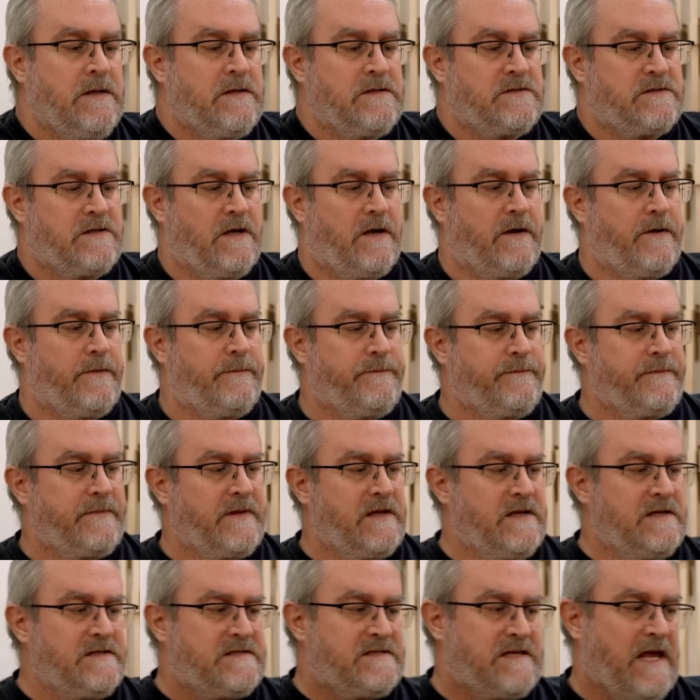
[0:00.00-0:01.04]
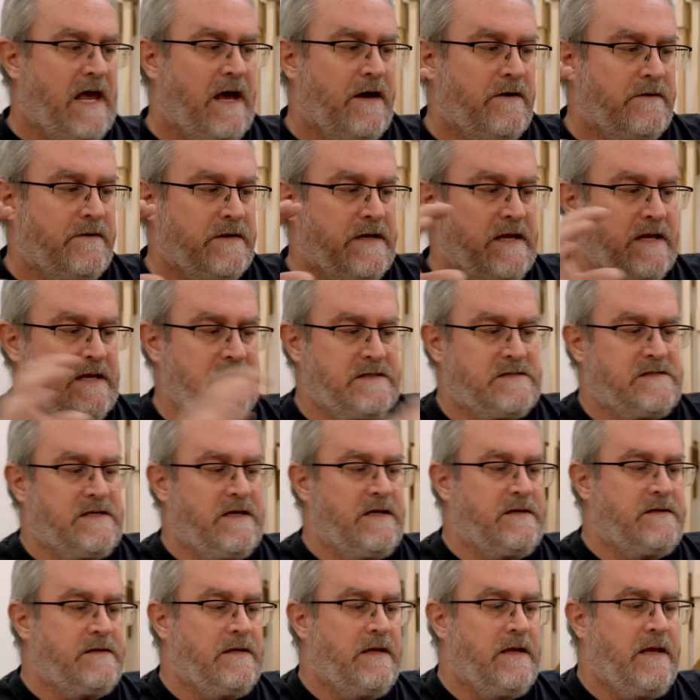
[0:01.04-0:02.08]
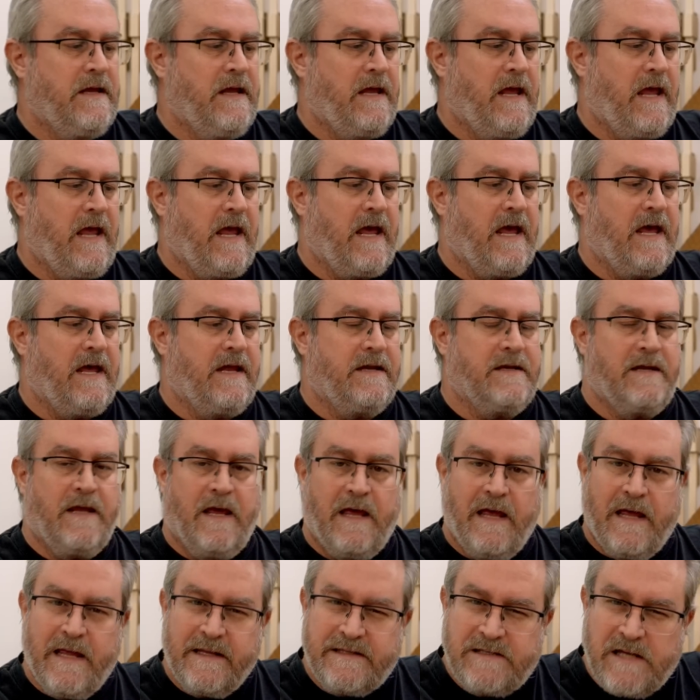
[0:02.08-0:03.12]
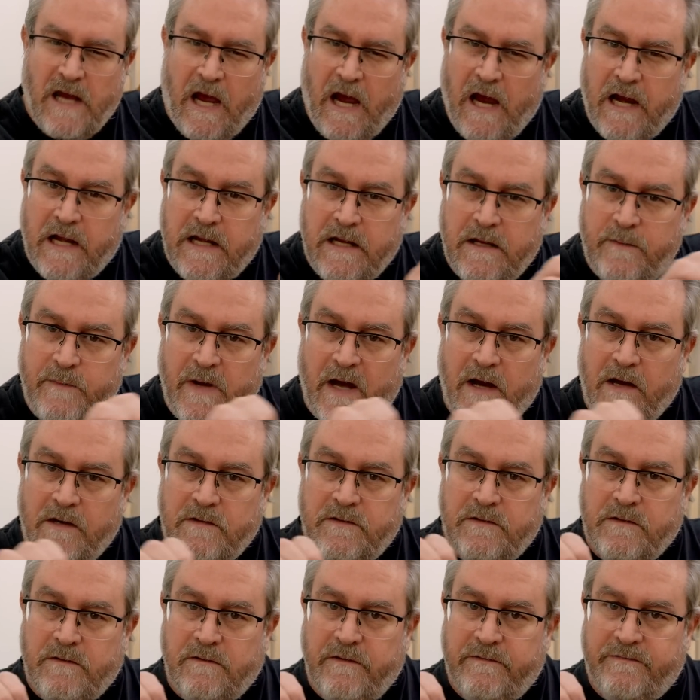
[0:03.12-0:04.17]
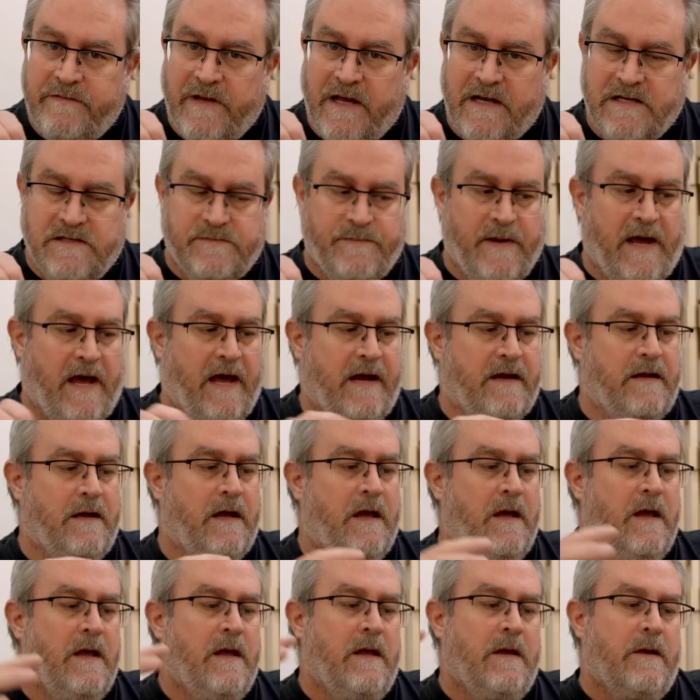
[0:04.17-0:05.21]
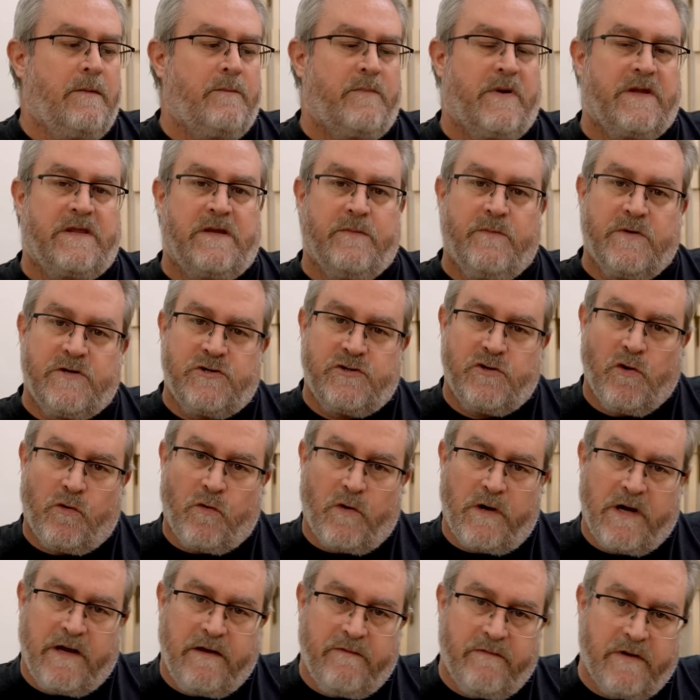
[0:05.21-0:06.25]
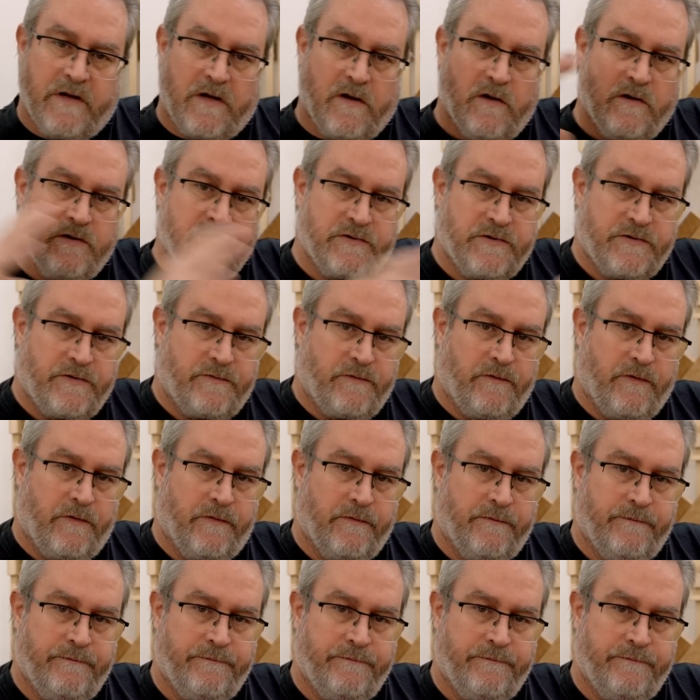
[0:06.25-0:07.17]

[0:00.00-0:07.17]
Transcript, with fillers: so the sound hits it and a tiny amount reflects back, but the majority of it goes through.